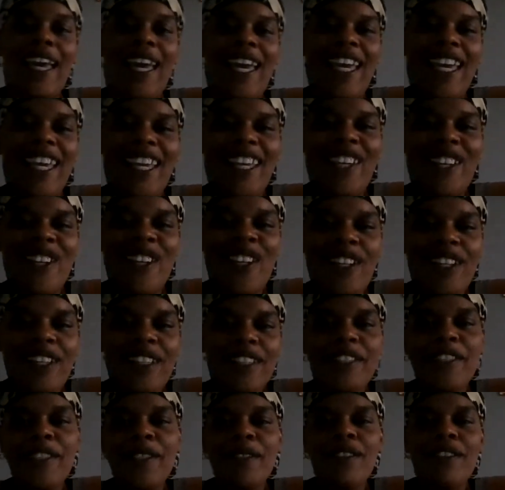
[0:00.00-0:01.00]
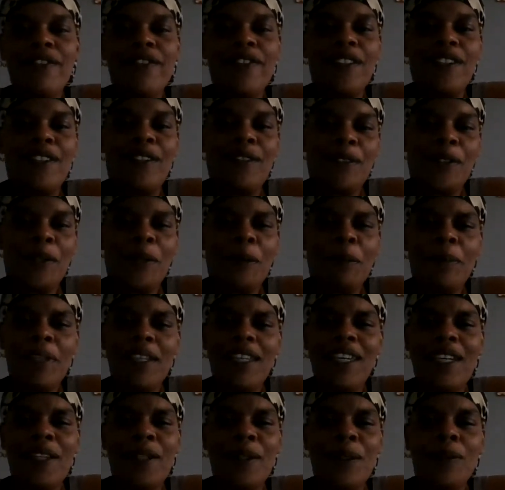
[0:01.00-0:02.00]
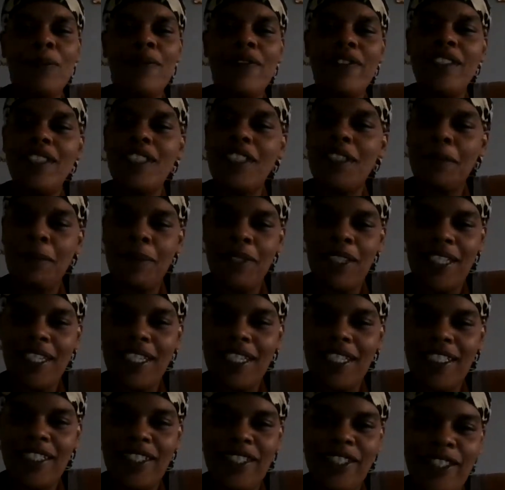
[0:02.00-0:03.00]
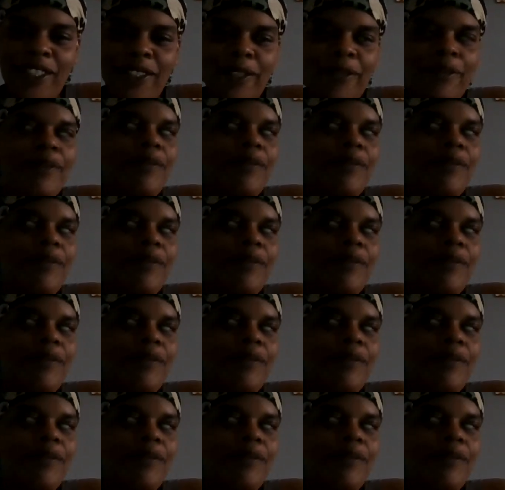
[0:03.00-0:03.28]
Hey y'all, so if you don't know me yet, hopefully you're beginning to.